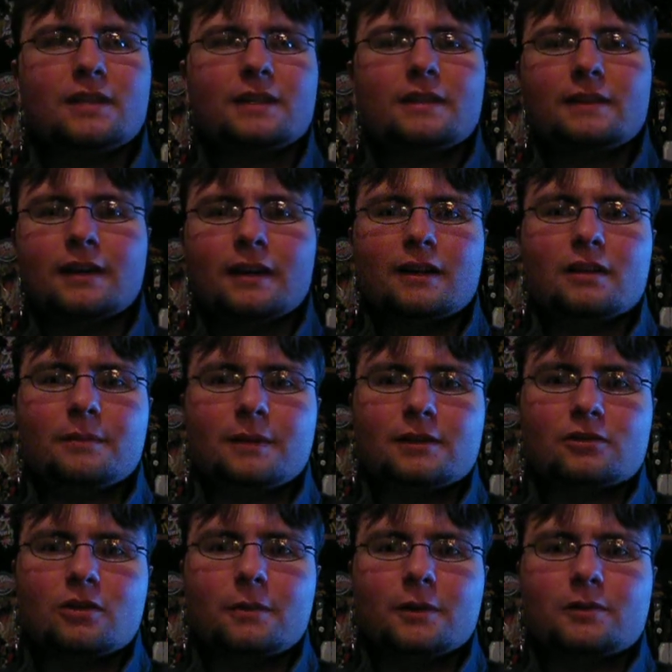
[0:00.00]
think that could have been
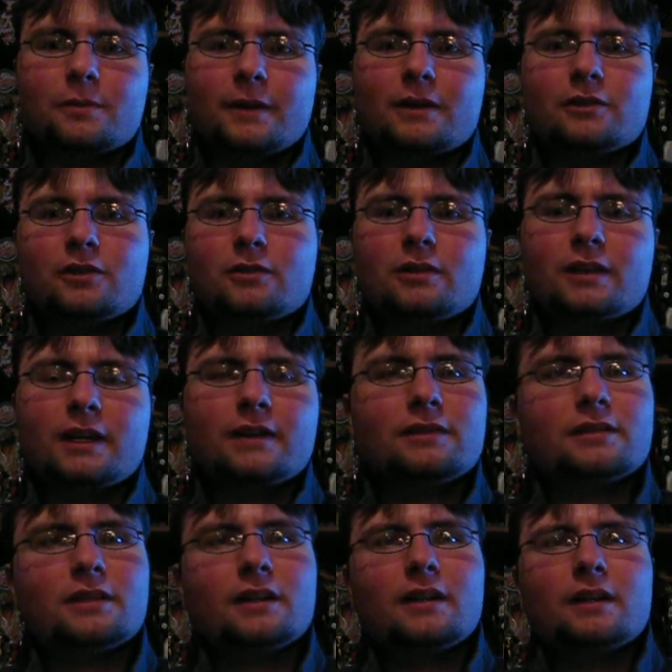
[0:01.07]
so much better
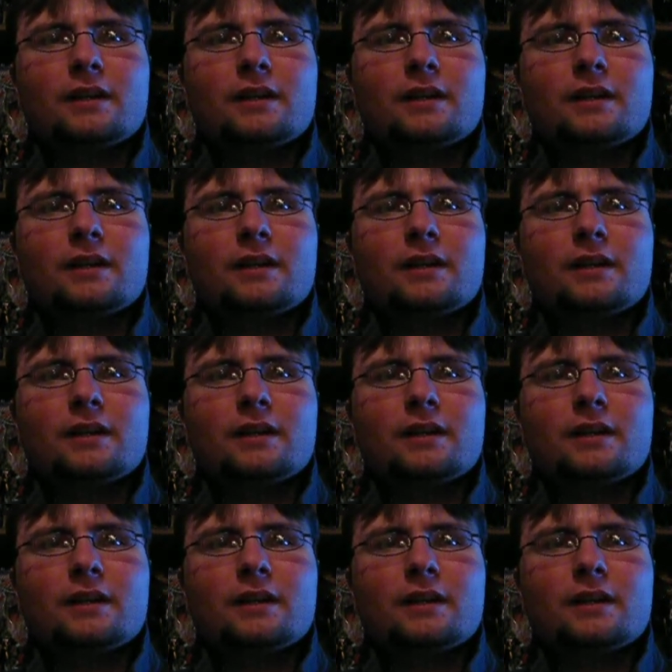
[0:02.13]
utilized.